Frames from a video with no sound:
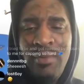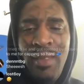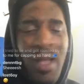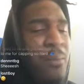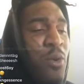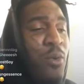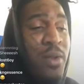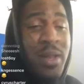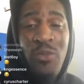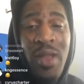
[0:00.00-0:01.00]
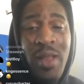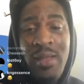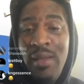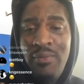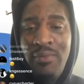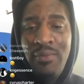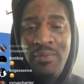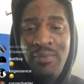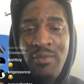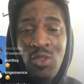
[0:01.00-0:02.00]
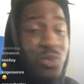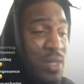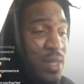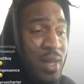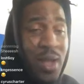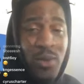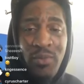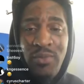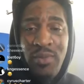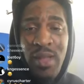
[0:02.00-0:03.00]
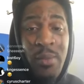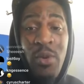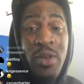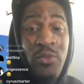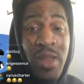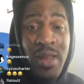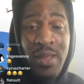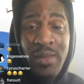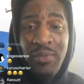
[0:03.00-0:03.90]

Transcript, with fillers: I'm already ready. Soon as get out, I'm already ready.